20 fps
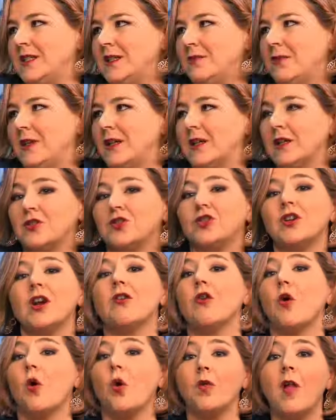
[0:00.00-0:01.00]
team meetings
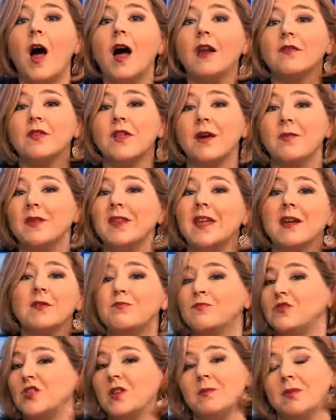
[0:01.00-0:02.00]
chair a whole lot of them, and
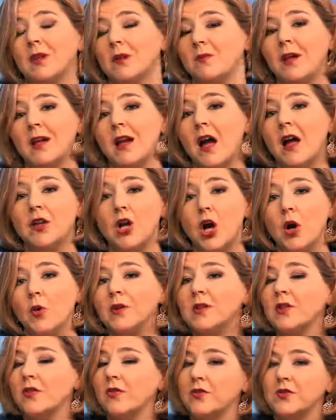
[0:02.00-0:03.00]
they simply may not know
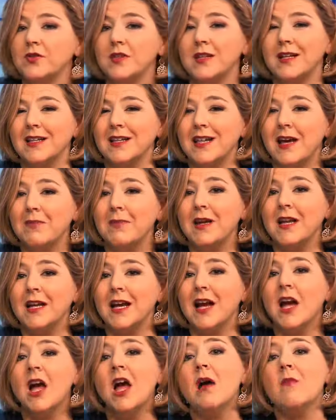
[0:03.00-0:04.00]
until they're sitting in that
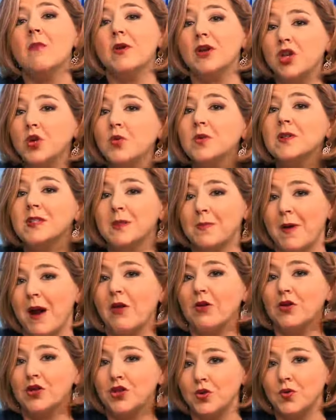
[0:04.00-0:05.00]
meeting. But you as the
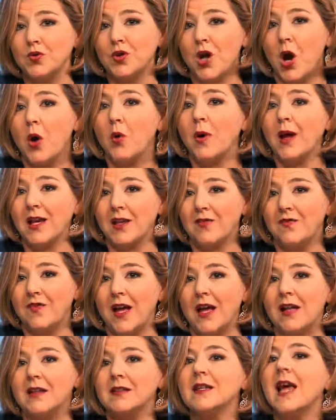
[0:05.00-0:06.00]
parent do know in
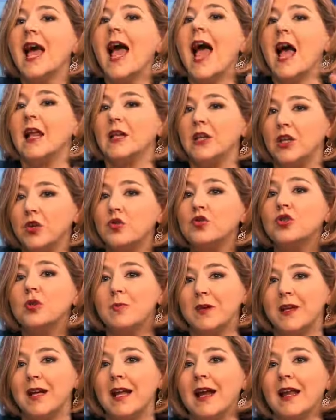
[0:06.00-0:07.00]
advance, and you
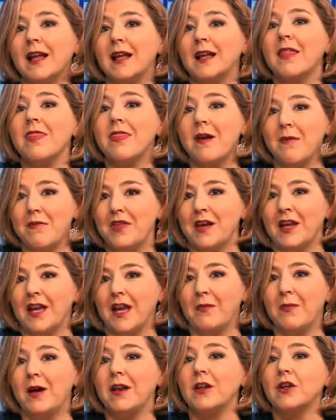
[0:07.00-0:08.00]
should be getting them
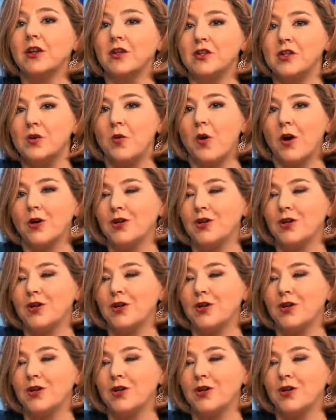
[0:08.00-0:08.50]
thinking about it because you